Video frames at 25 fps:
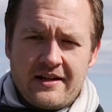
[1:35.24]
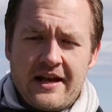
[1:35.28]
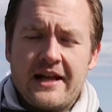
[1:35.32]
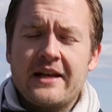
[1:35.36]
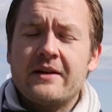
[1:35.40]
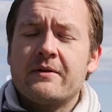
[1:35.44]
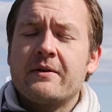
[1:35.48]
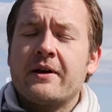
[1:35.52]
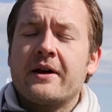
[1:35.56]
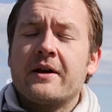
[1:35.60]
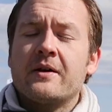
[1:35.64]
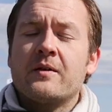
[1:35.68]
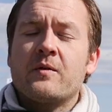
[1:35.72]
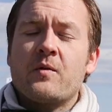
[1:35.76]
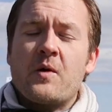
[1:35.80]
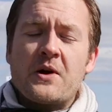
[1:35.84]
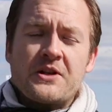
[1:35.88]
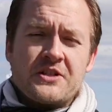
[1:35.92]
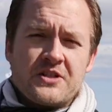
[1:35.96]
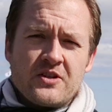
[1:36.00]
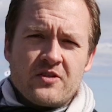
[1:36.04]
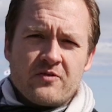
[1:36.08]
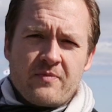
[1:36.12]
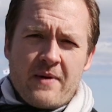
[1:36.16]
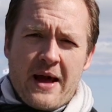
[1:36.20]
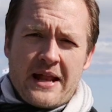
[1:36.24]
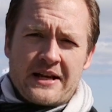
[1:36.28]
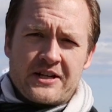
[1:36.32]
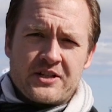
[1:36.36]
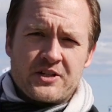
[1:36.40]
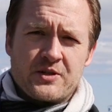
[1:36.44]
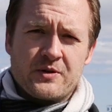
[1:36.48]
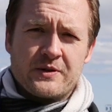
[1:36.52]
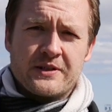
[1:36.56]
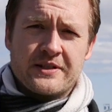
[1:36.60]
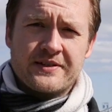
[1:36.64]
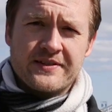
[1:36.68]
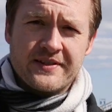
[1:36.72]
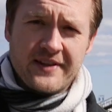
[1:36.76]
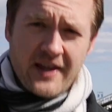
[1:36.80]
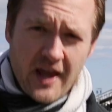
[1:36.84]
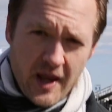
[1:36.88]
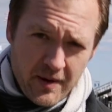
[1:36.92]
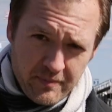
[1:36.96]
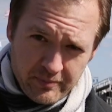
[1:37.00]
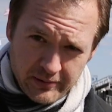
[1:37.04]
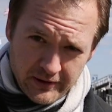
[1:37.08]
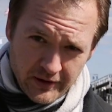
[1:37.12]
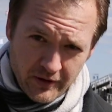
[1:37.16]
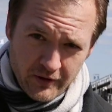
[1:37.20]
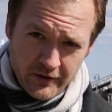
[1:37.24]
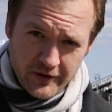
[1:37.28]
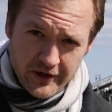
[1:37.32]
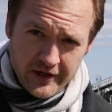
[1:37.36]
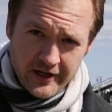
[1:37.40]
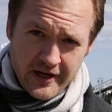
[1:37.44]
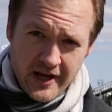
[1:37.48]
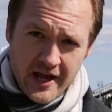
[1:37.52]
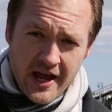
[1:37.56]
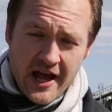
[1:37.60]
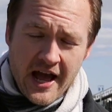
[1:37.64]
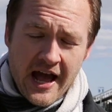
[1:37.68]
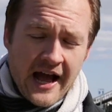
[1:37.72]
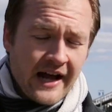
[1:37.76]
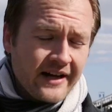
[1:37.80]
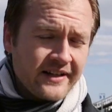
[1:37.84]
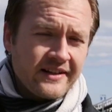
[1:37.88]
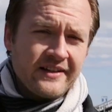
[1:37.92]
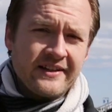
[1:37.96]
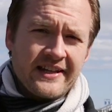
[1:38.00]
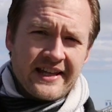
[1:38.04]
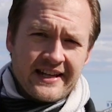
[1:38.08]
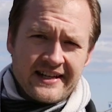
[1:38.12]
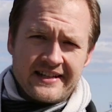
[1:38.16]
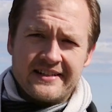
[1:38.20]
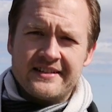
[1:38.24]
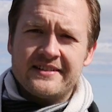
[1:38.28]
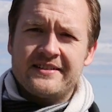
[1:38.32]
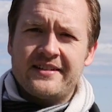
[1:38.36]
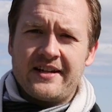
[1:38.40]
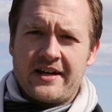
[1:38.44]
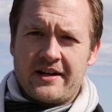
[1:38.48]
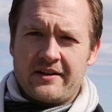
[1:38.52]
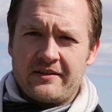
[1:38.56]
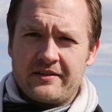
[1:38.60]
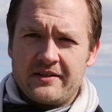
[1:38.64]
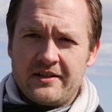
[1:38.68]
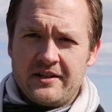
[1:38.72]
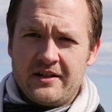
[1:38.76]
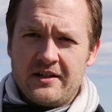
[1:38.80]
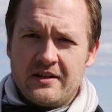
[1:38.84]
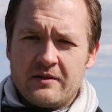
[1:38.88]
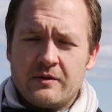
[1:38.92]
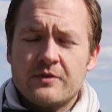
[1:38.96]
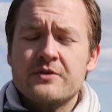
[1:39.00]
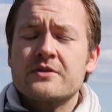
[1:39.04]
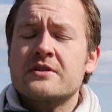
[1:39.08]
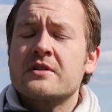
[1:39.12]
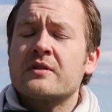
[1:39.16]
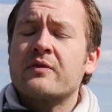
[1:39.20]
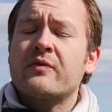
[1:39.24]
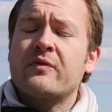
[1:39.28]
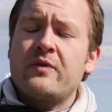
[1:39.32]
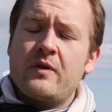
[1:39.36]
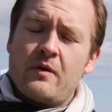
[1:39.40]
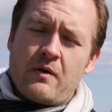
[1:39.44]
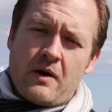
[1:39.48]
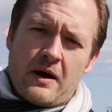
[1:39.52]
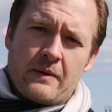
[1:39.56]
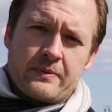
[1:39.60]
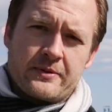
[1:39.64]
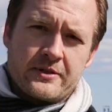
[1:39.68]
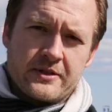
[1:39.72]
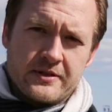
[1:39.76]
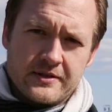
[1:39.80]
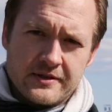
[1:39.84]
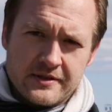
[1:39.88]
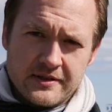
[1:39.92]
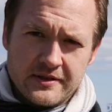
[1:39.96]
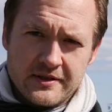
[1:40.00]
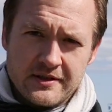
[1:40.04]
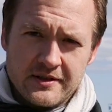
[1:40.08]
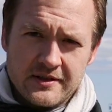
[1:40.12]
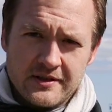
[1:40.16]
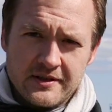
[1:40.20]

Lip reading: Anyway, once you've managed to escape Logan, how do you get into town? Well, there's a few options.